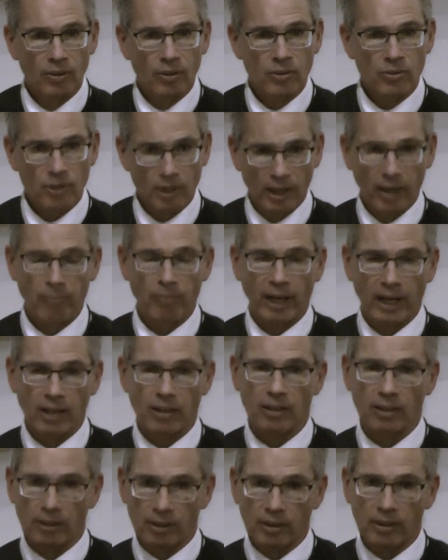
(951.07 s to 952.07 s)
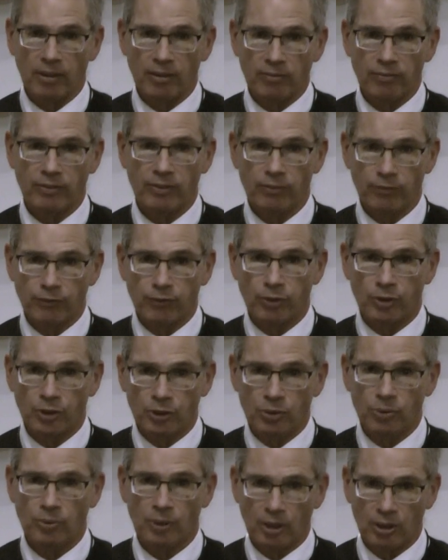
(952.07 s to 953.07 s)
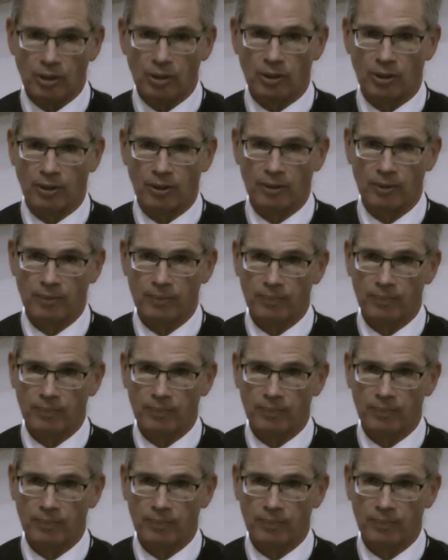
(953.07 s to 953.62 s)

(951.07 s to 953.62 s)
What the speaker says: so that I might live for you here